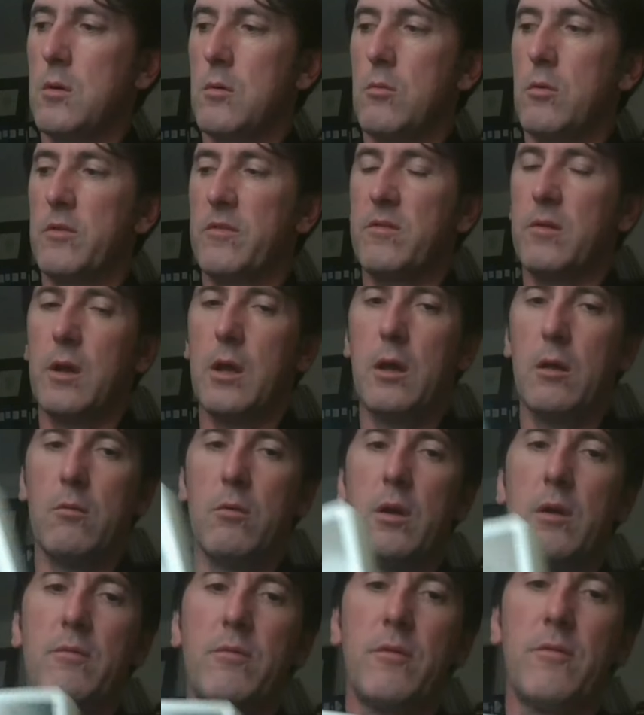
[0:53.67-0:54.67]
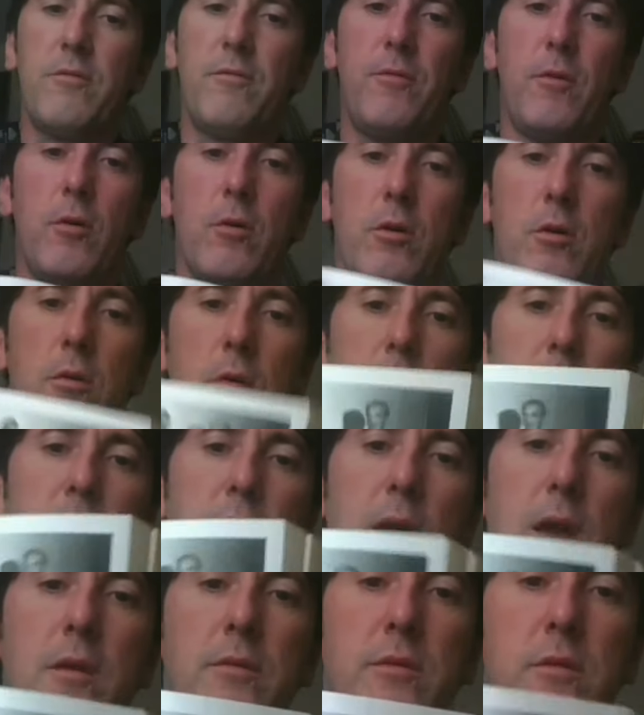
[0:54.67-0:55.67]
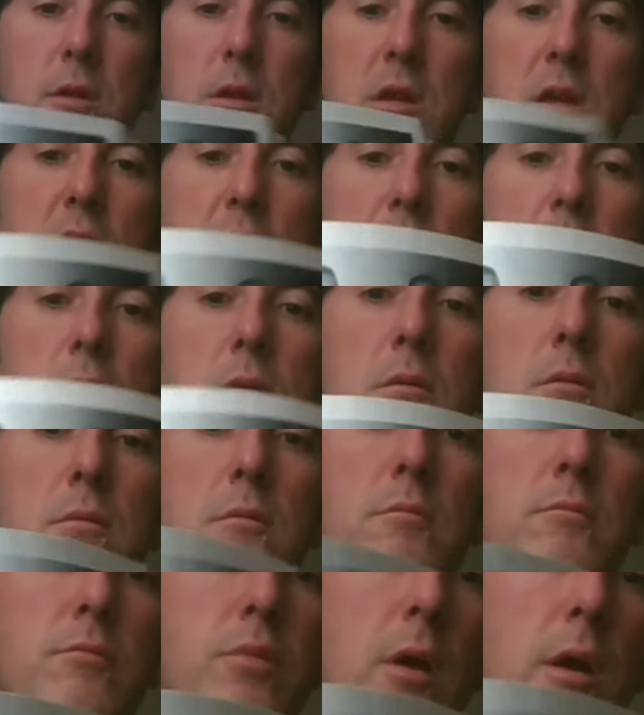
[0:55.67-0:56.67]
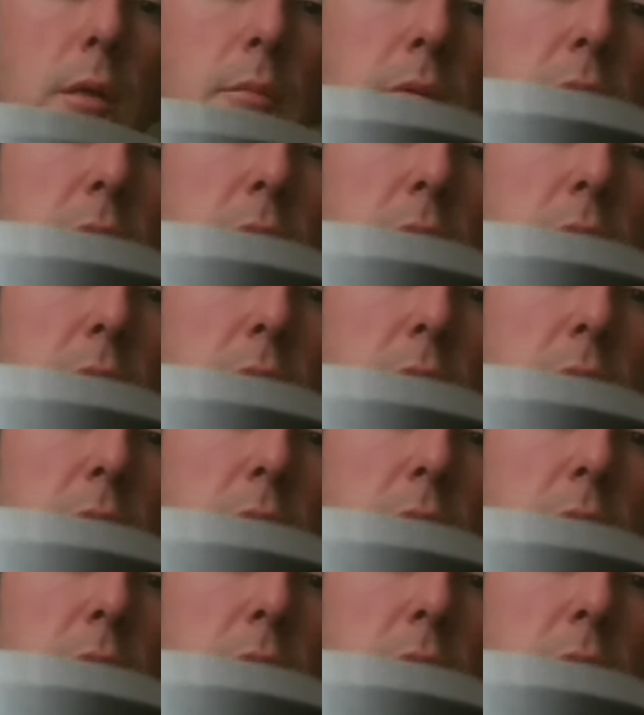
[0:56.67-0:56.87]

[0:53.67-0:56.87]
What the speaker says: Once again, we have the photo of Anthony Eden, Prime